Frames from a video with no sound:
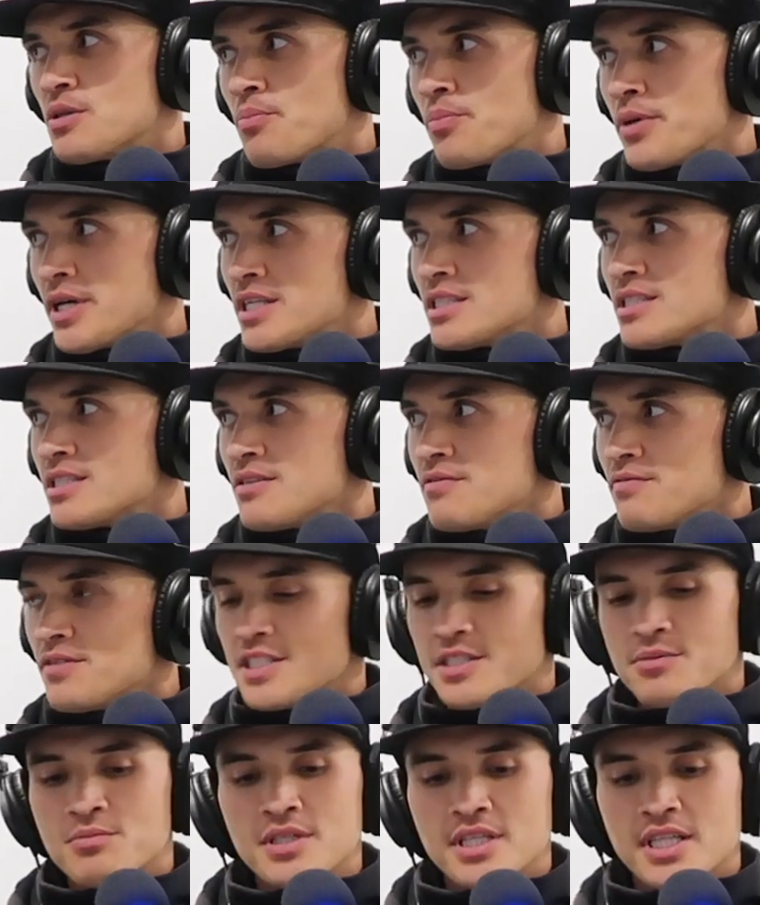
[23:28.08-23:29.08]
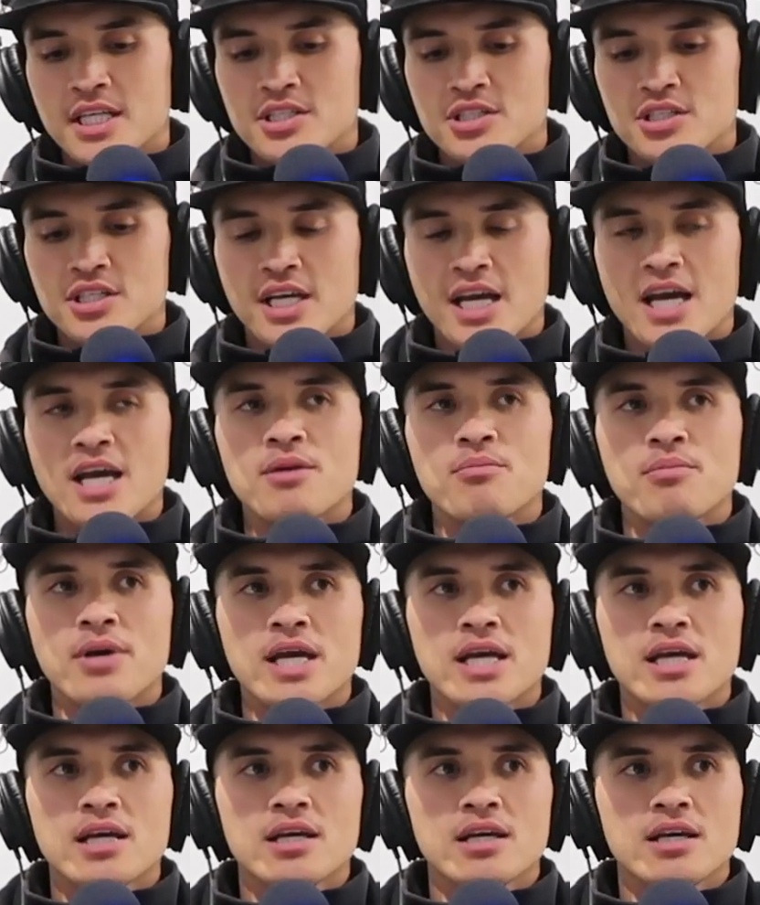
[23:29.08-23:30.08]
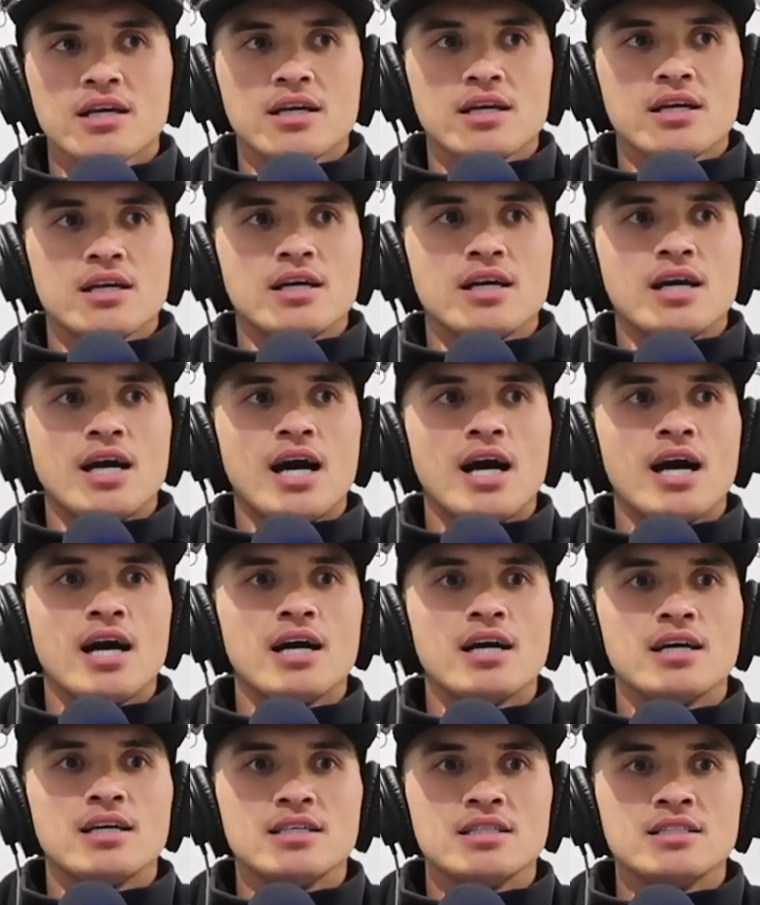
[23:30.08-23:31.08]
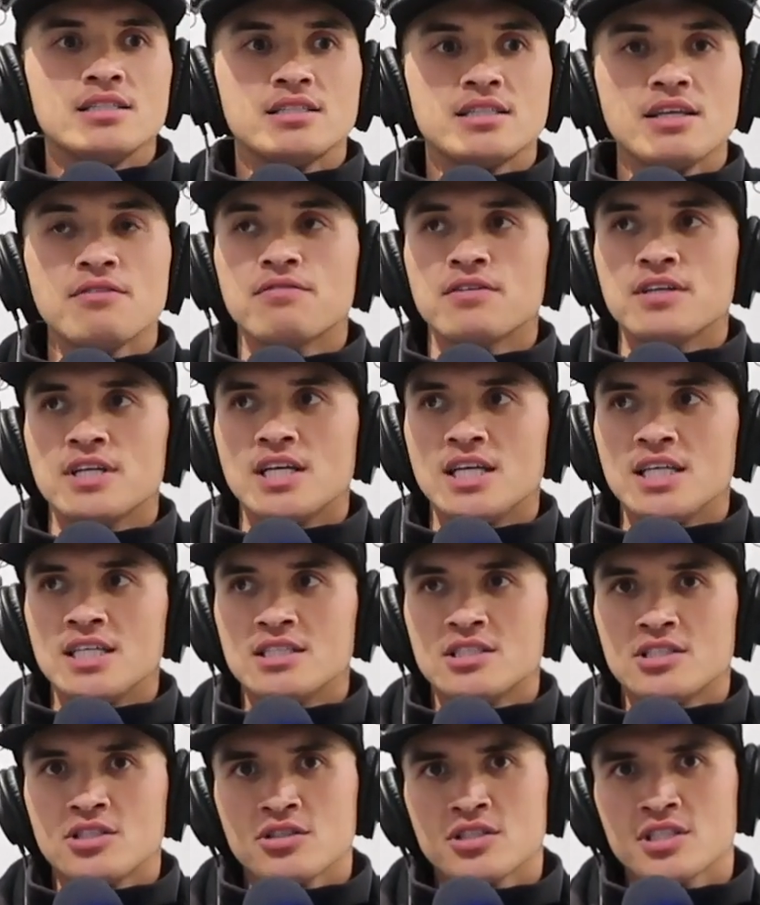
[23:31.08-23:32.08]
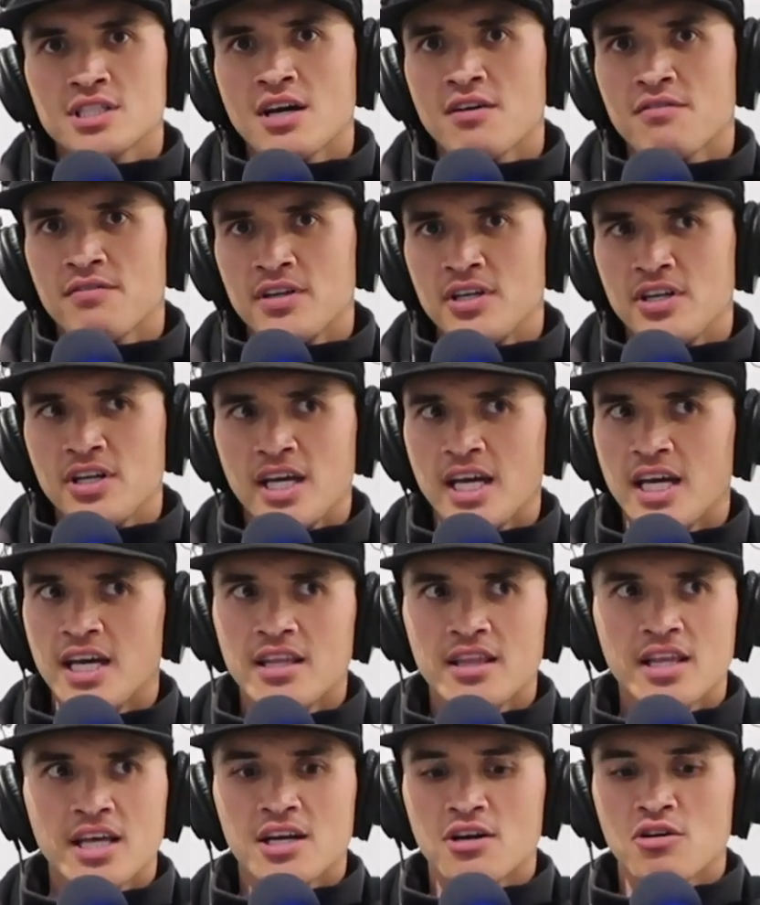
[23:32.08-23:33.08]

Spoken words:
the biggest investment that you can make is definitely into yourself, and you hear that